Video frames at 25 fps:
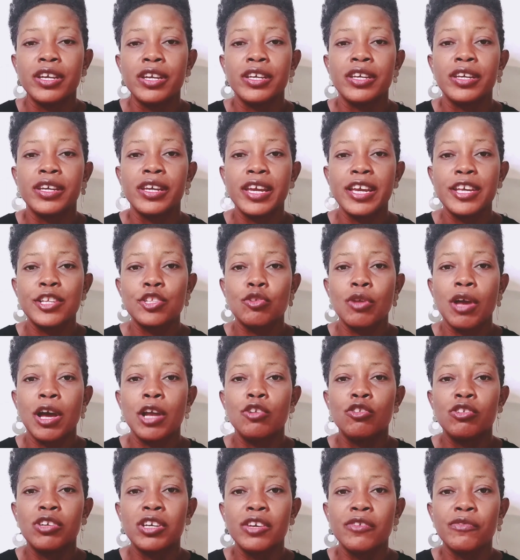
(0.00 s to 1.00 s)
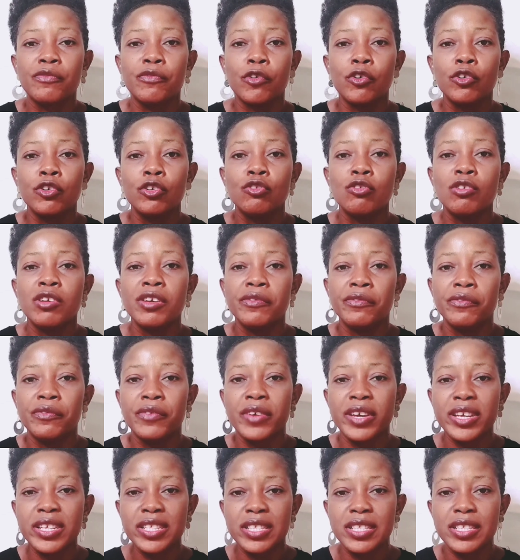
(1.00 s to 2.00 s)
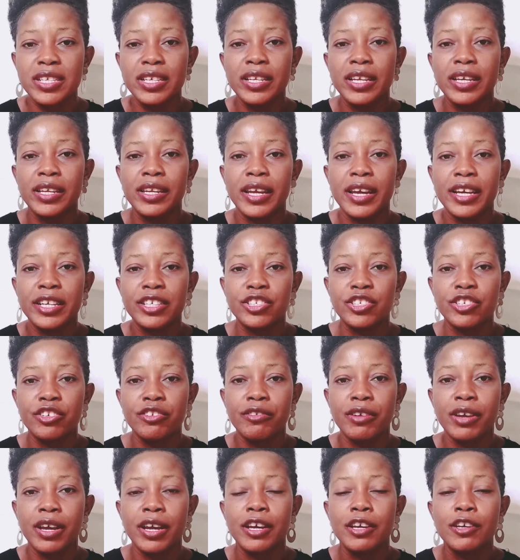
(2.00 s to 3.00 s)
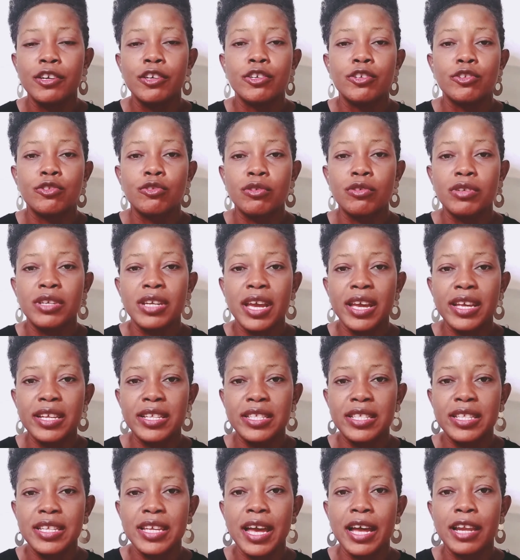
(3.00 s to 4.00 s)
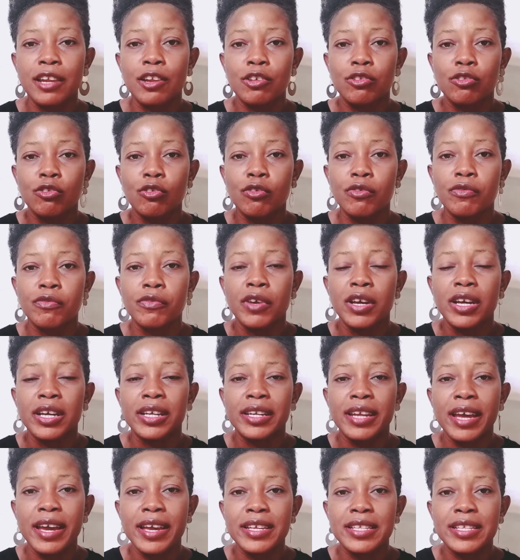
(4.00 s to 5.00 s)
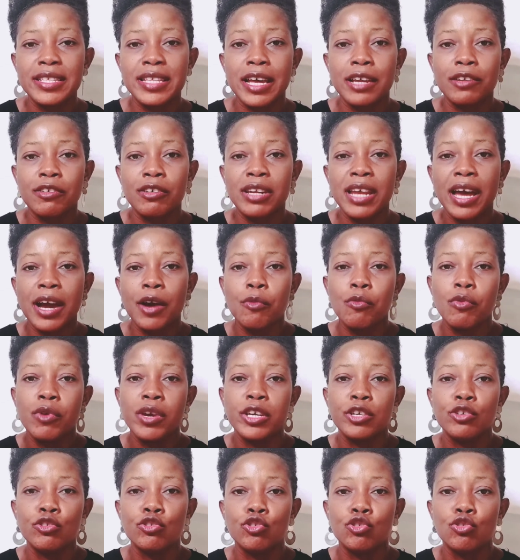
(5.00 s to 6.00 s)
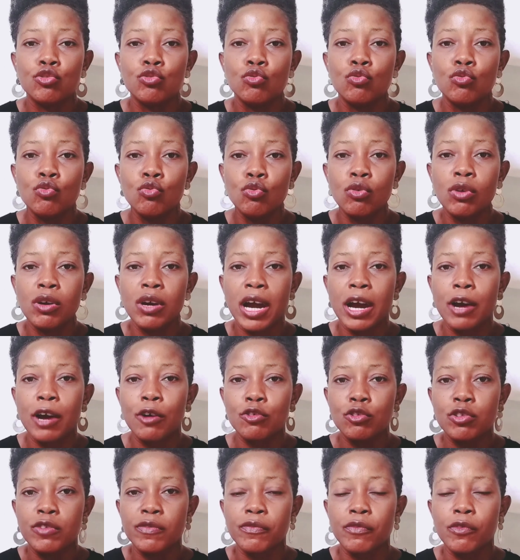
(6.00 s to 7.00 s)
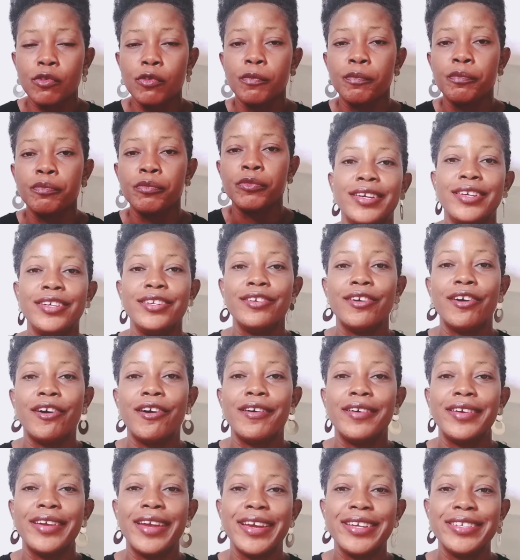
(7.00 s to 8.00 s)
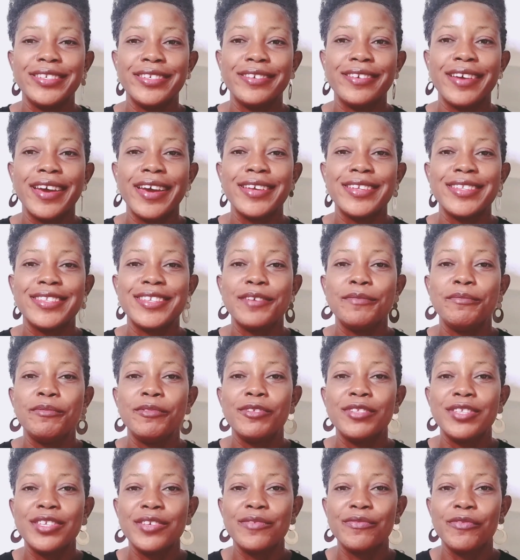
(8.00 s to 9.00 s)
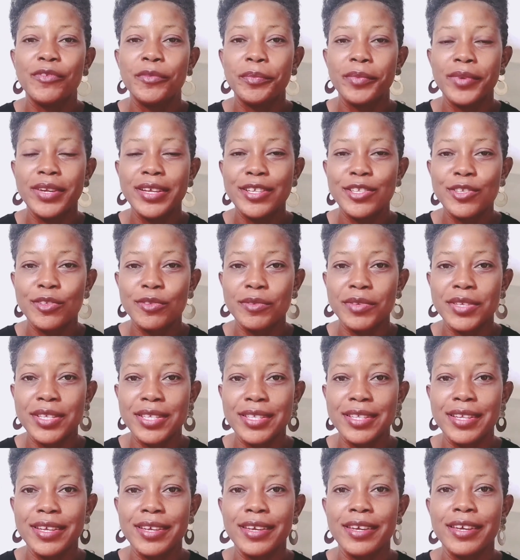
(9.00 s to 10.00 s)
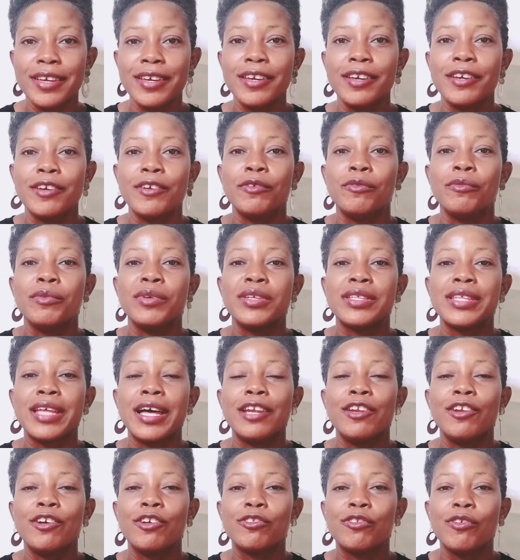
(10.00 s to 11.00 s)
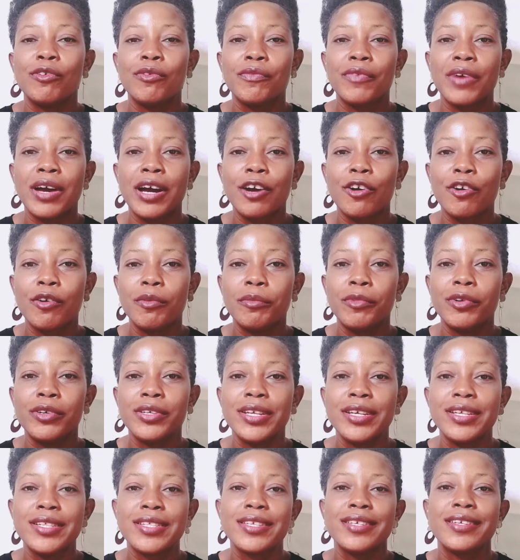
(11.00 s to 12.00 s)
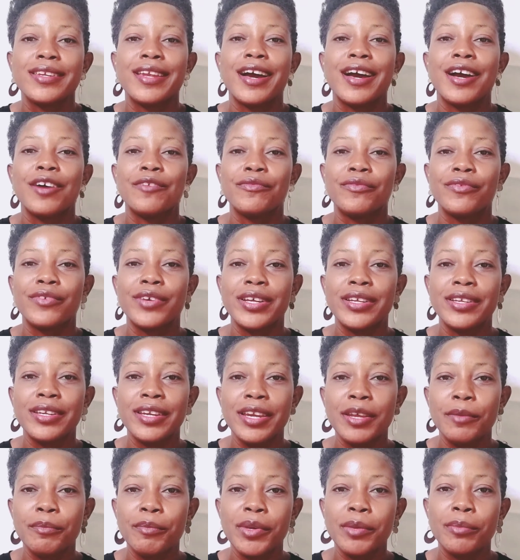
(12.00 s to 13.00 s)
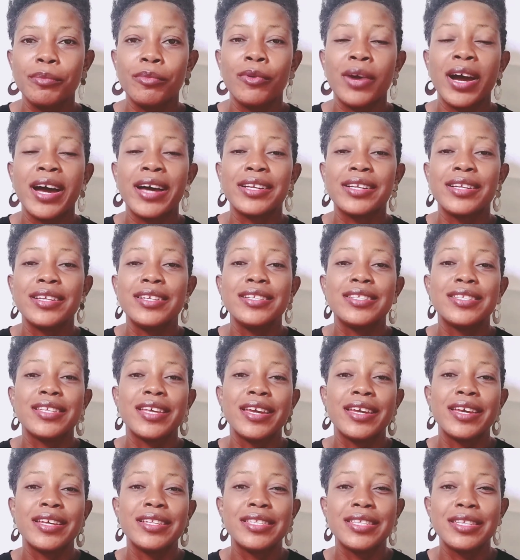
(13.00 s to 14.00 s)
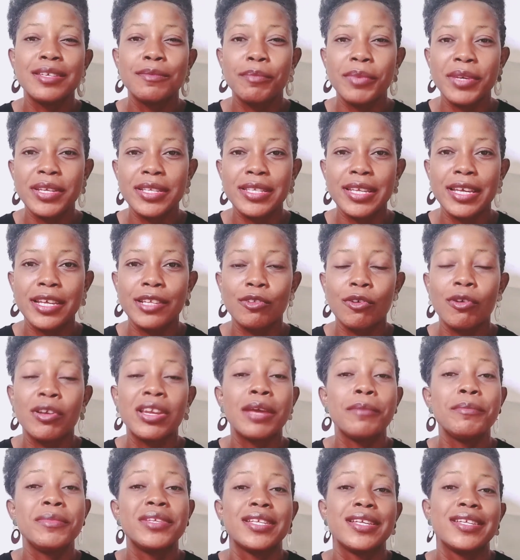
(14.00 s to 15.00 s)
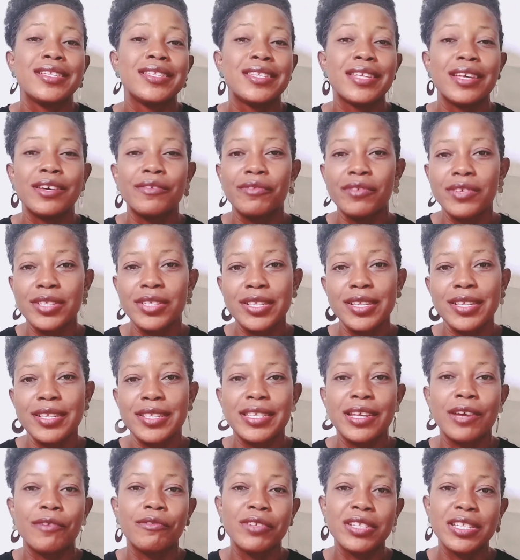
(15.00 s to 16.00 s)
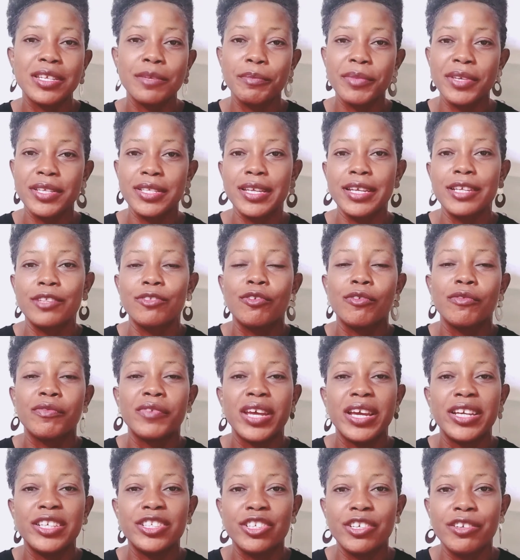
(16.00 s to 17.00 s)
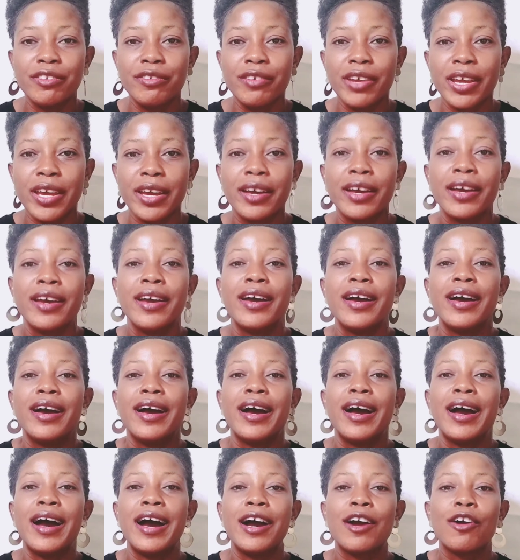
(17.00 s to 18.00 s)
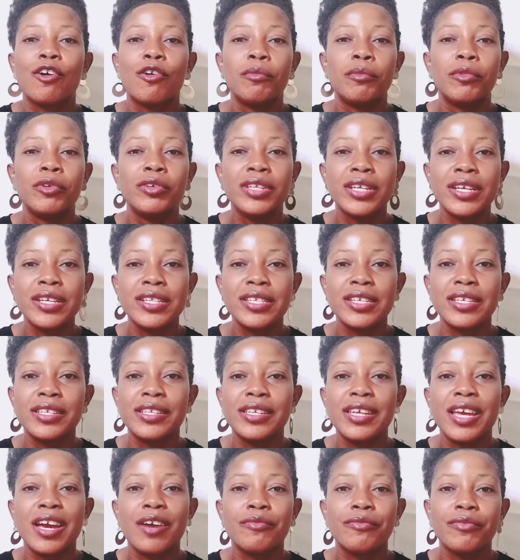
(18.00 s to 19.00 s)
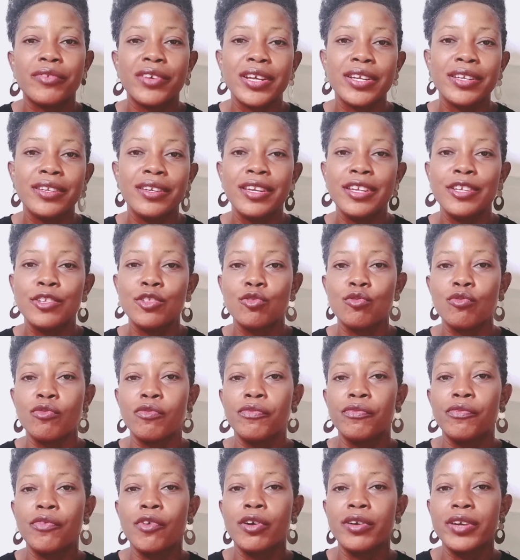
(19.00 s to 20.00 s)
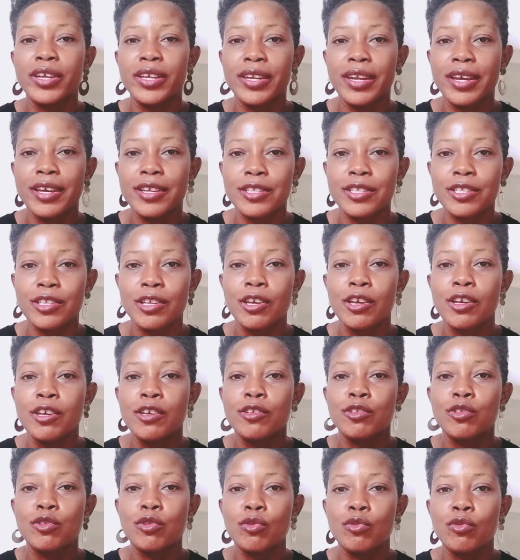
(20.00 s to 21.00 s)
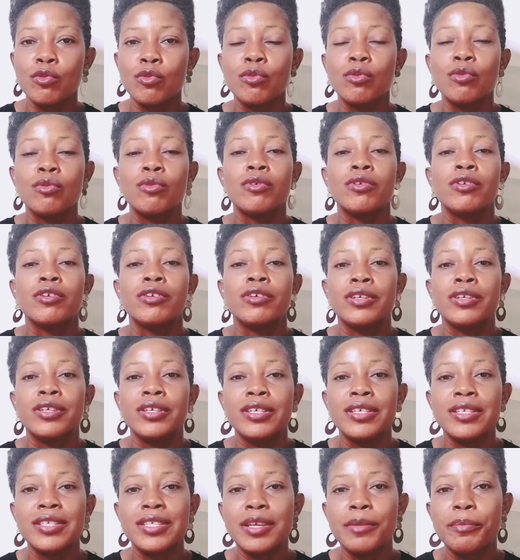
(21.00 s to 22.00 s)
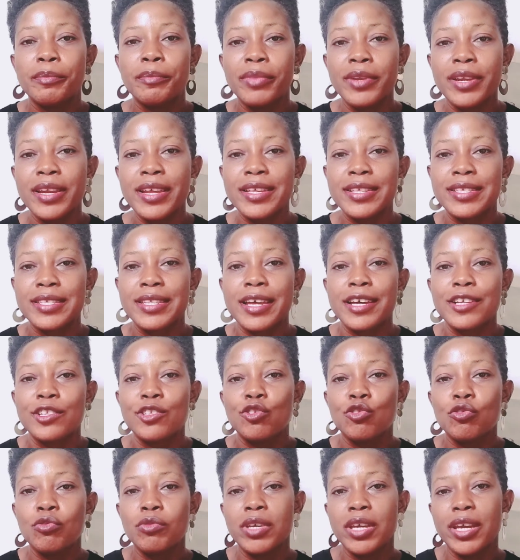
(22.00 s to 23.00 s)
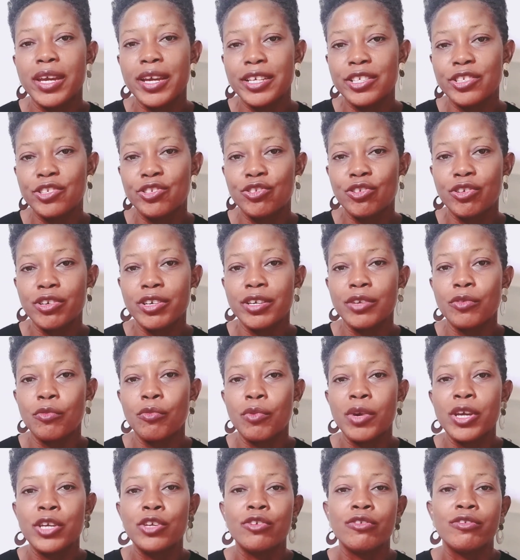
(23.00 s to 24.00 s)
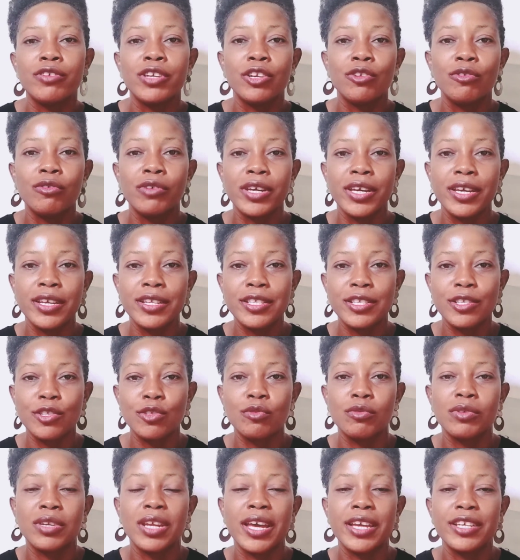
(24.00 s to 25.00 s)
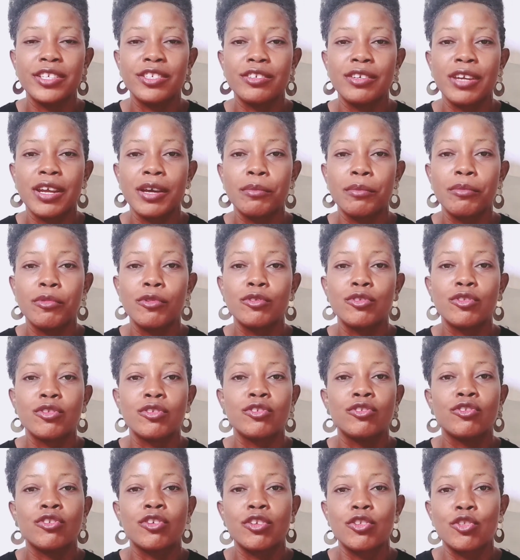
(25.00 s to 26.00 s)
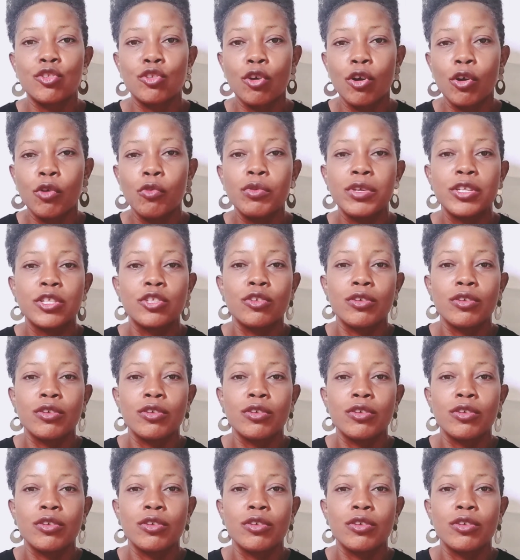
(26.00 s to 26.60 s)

In case you are looking for, you know, investing in Nigeria. So there is still a lot of, that is another way you should look out for. In all, Nigeria is a beautiful place to stay with a lot of accommodating and friendly people. At least 80%, or let me say 70% of Nigeria are accommodating. They are friendly to foreigners. So it's a place that you enjoy when you relocate to Nigeria, but just come with